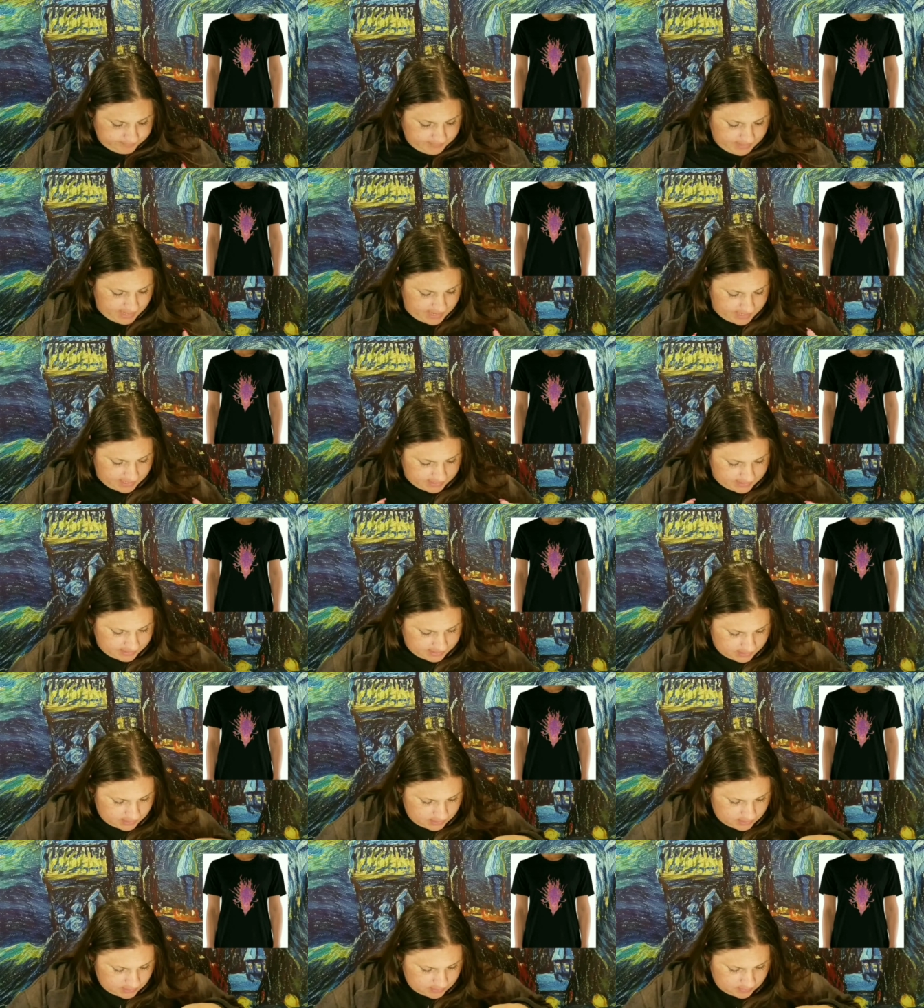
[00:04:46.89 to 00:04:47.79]
And
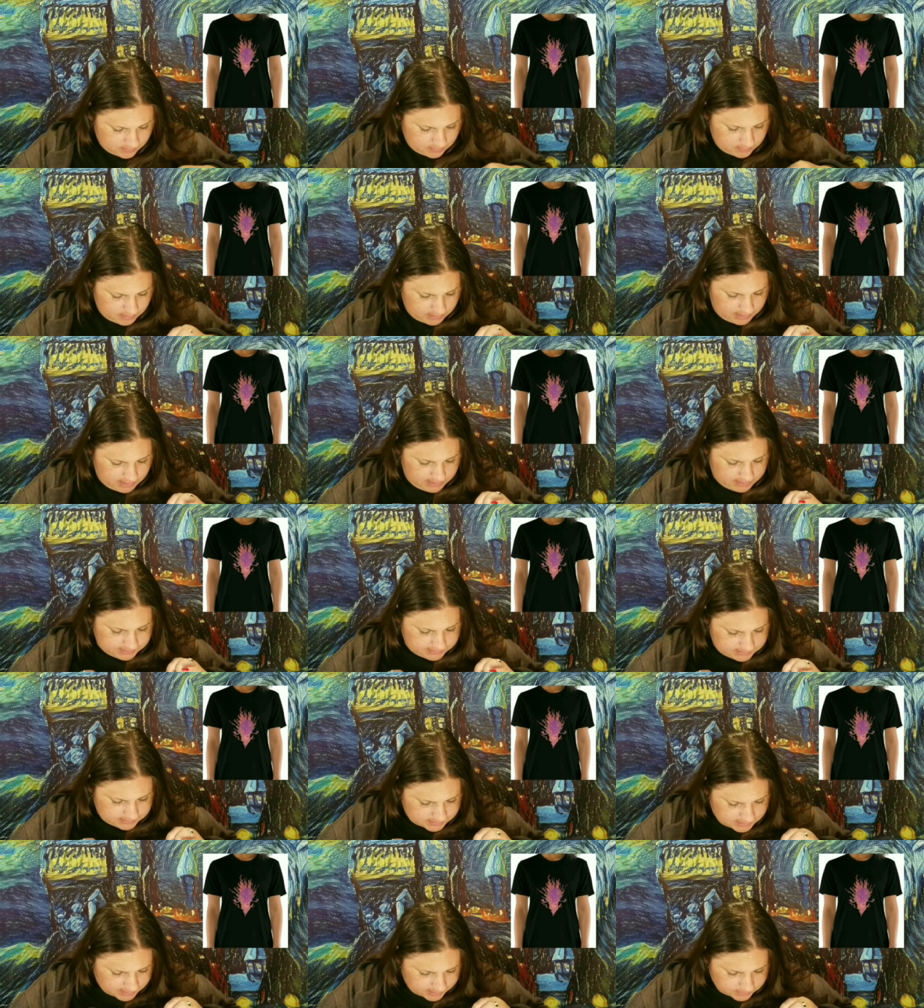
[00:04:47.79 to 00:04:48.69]

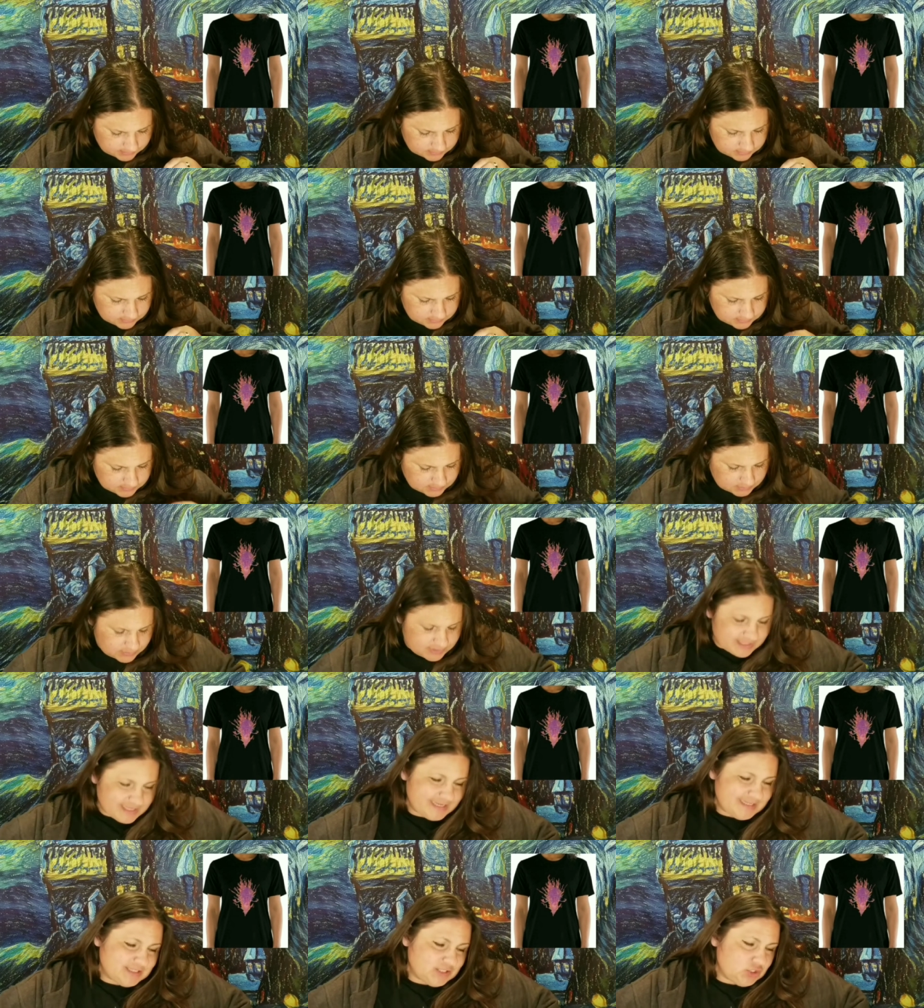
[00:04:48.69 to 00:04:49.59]
it's, uh, so the,
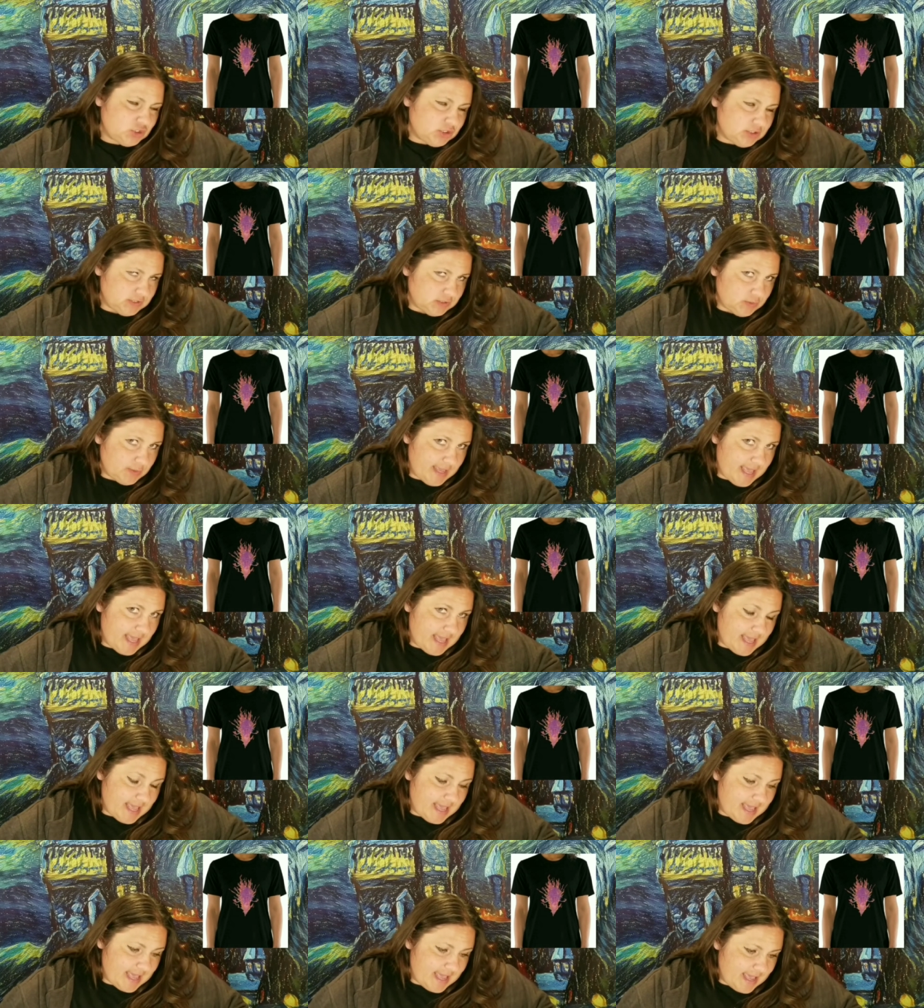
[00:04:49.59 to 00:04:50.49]
like the shirt's
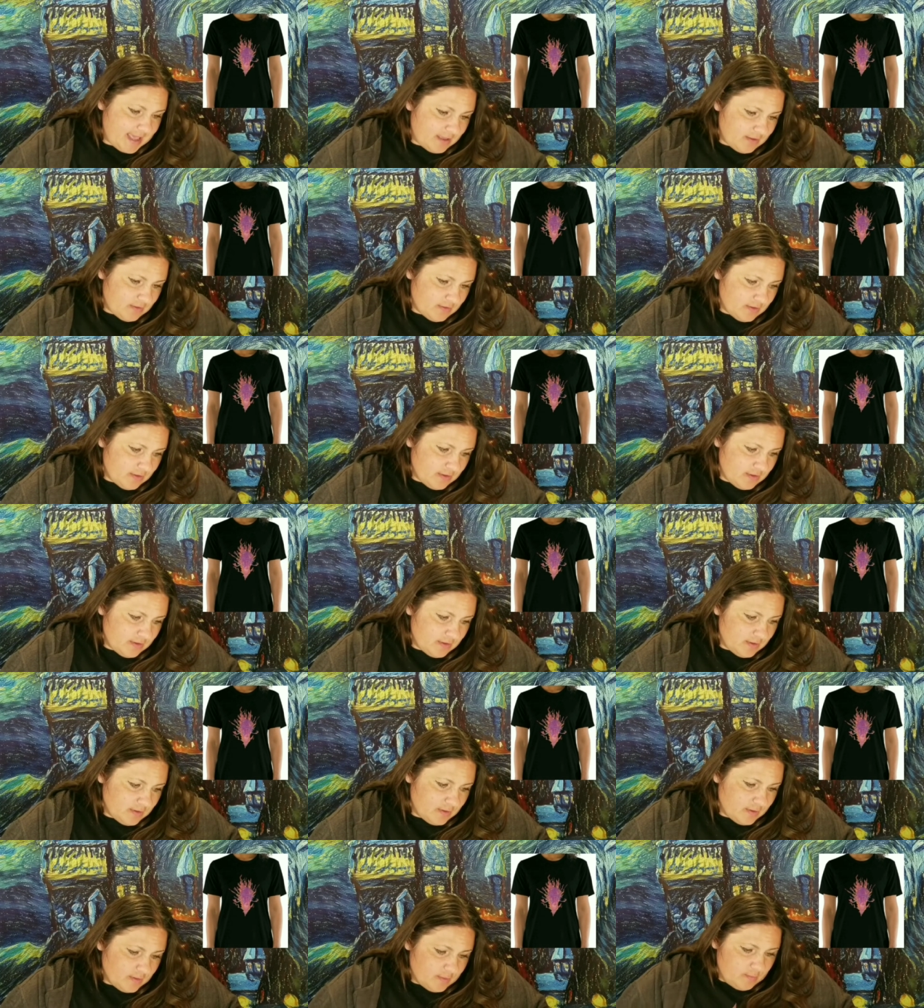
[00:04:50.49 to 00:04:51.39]
okay,
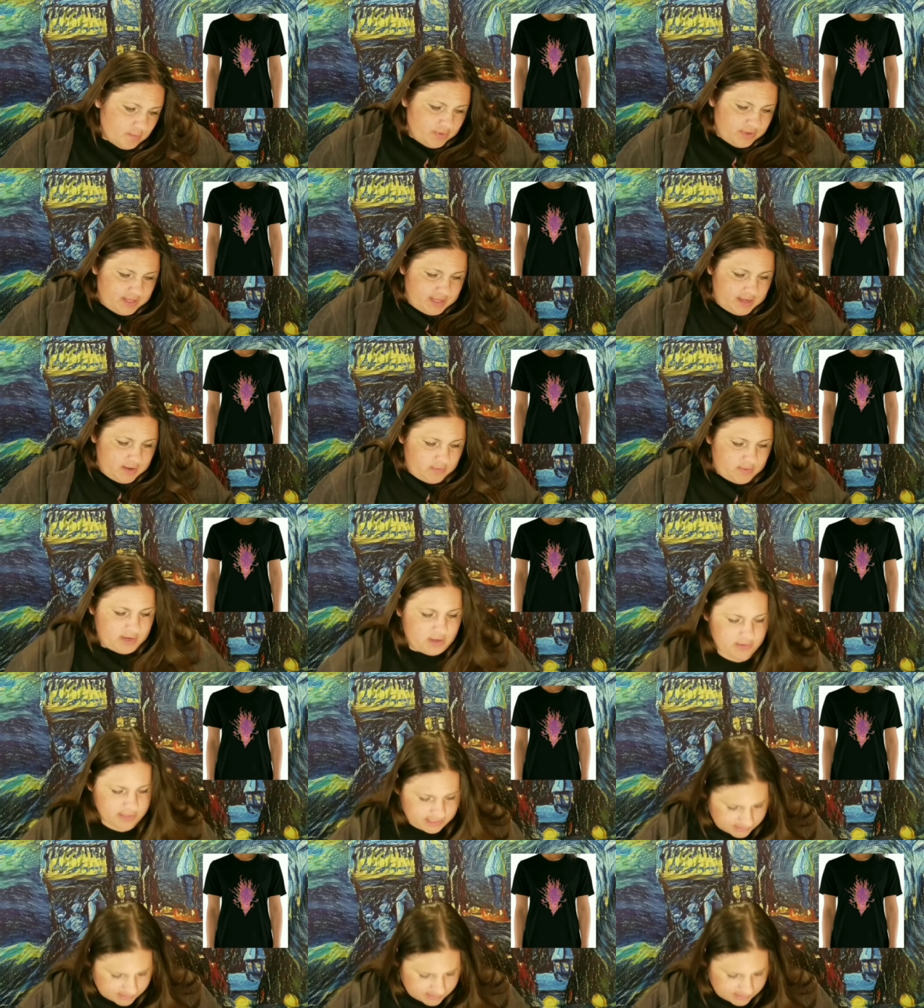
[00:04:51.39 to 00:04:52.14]
but like when I go like